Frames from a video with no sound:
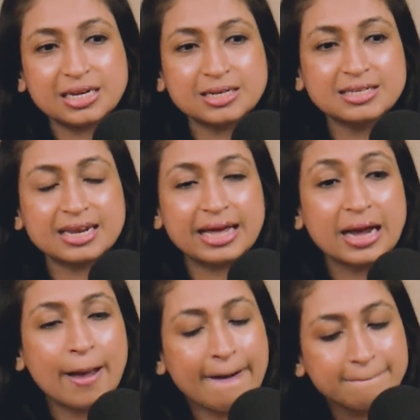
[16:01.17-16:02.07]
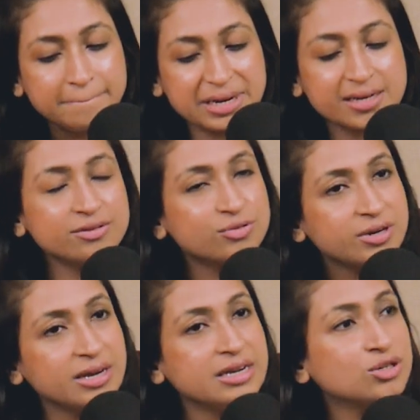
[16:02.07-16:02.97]
is like build
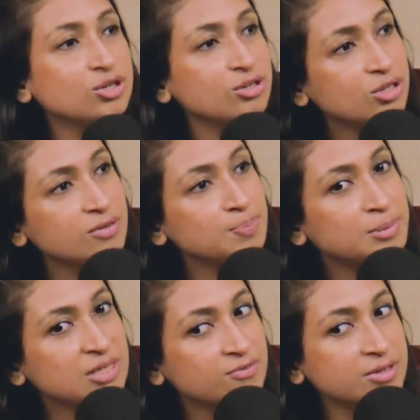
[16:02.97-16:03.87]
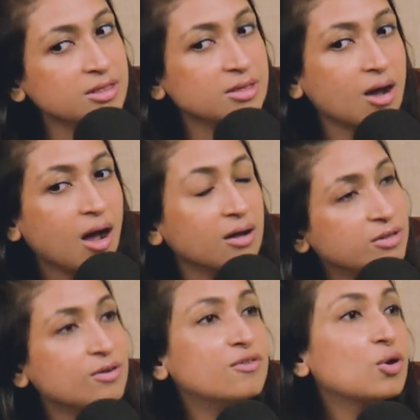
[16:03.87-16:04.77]
relationships with other